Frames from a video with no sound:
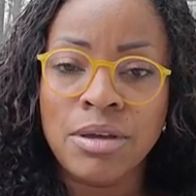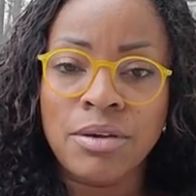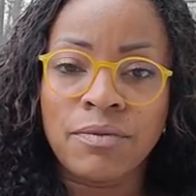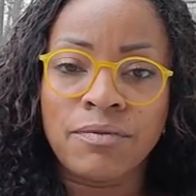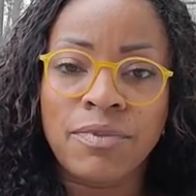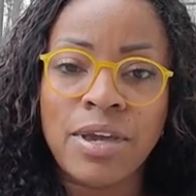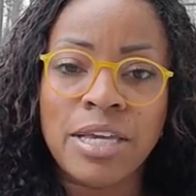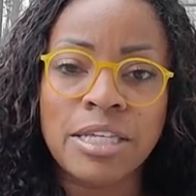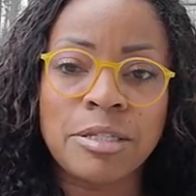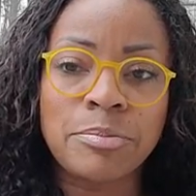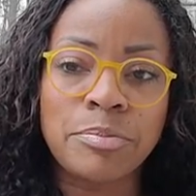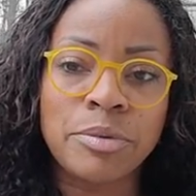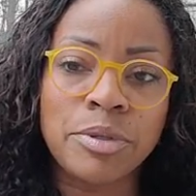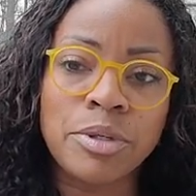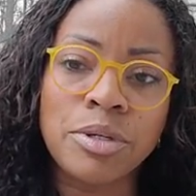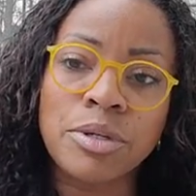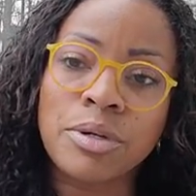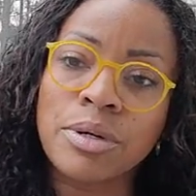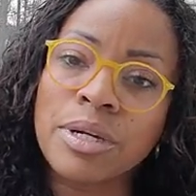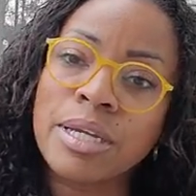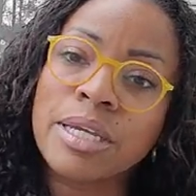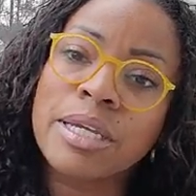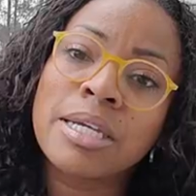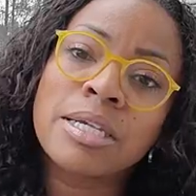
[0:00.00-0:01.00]
Facebook
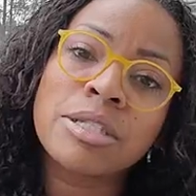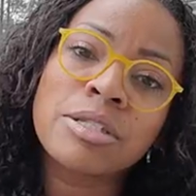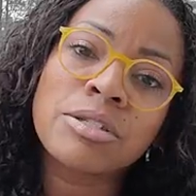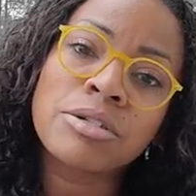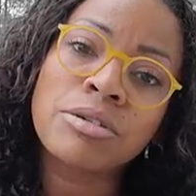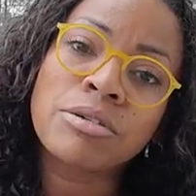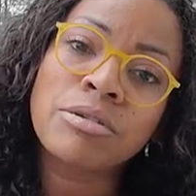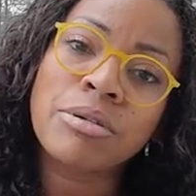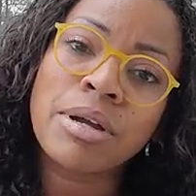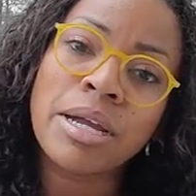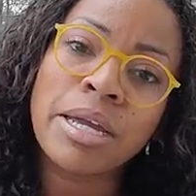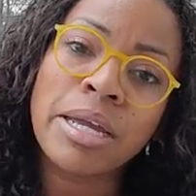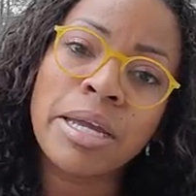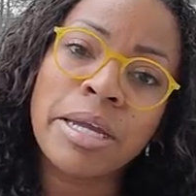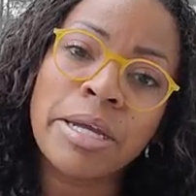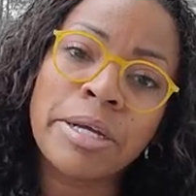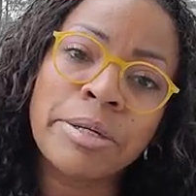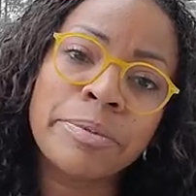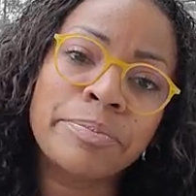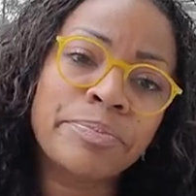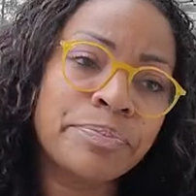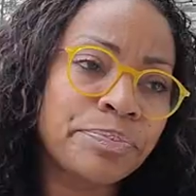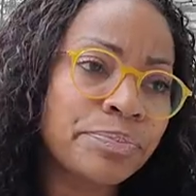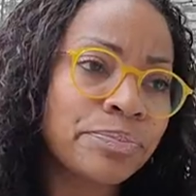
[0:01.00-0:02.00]
or
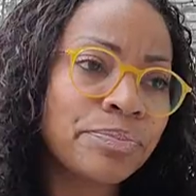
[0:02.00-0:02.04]
Instagram.